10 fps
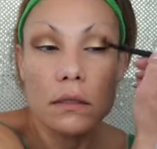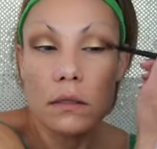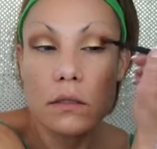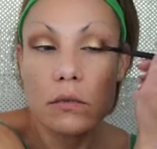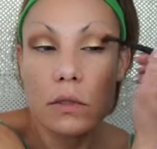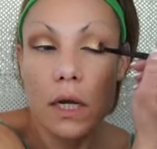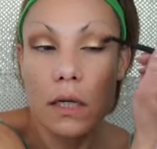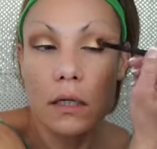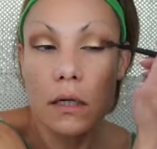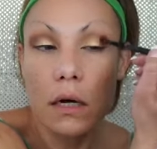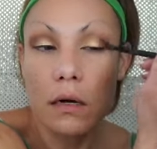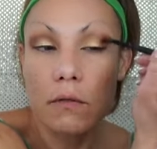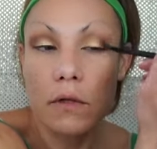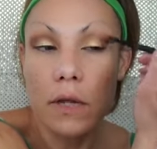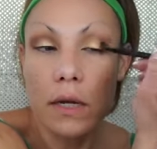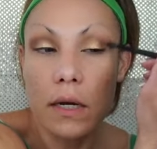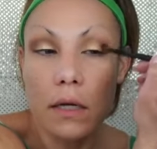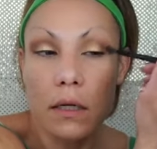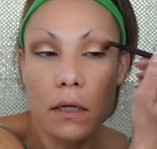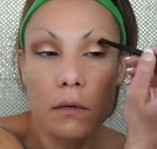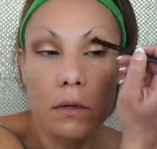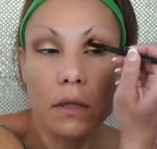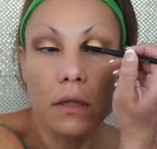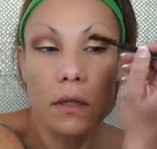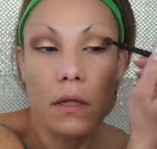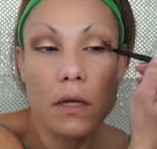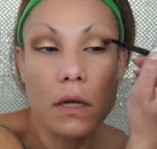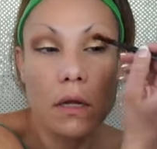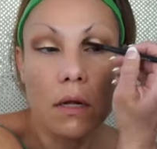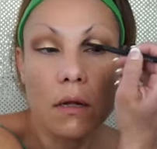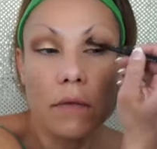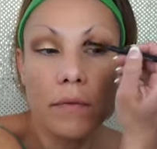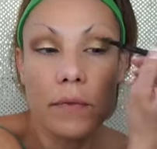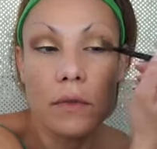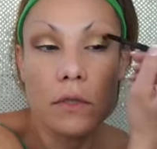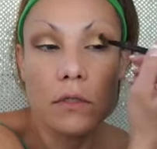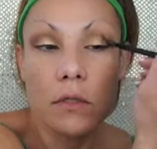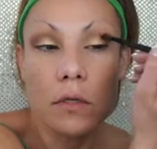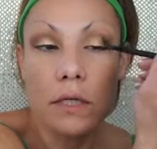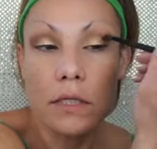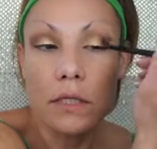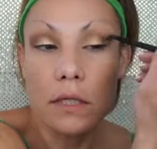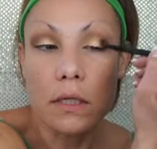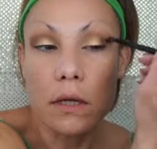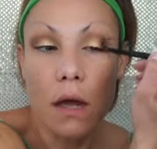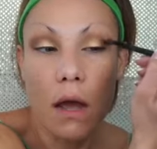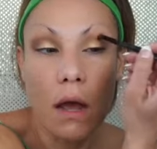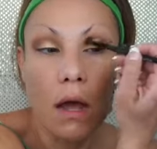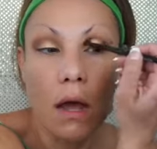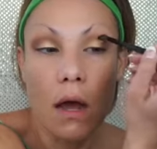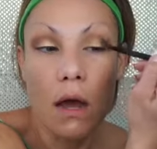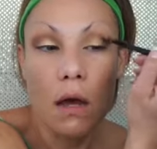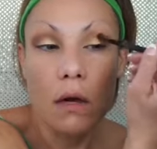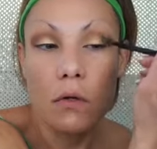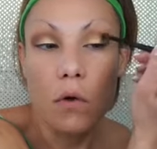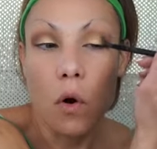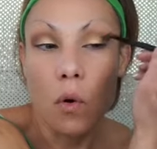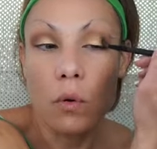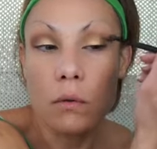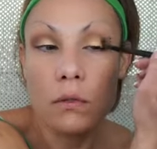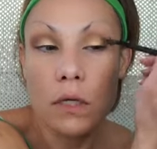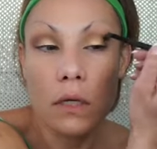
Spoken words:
since we kind of cover that area with this crazy gold.